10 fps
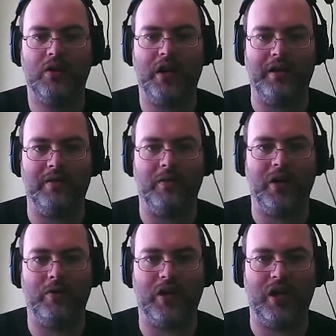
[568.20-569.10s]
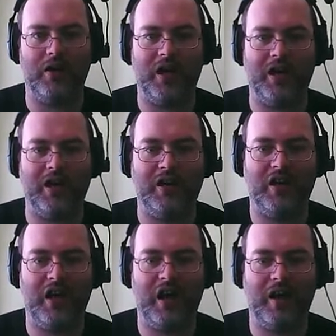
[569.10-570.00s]
Okay, okay, okay, okay.
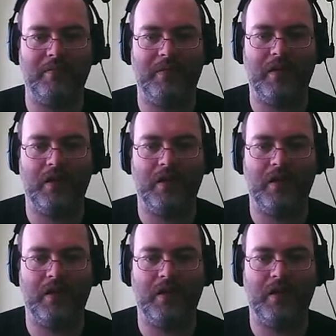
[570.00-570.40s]
Calm.